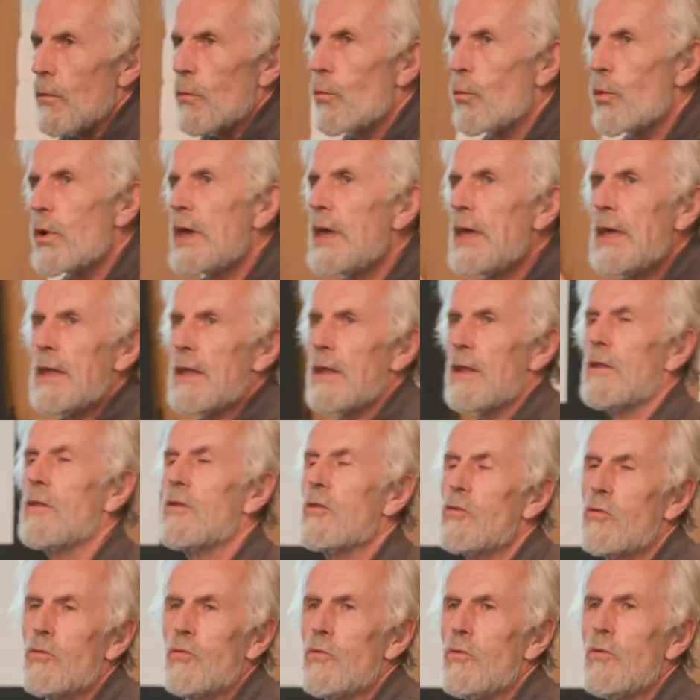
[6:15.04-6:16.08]
we
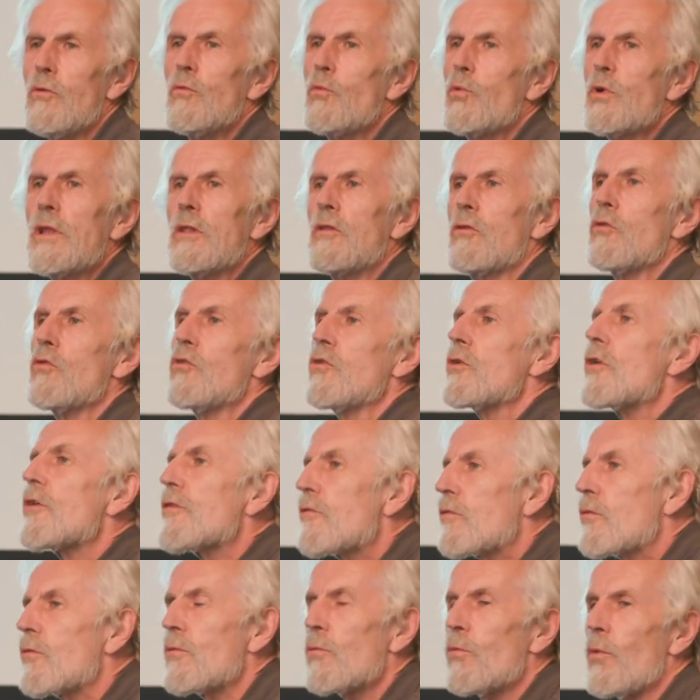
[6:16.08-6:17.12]
we do
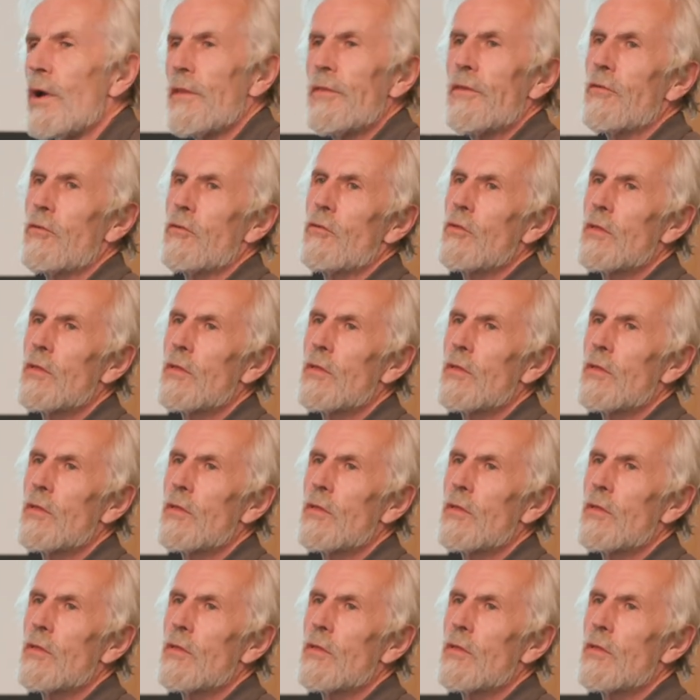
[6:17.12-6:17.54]
not want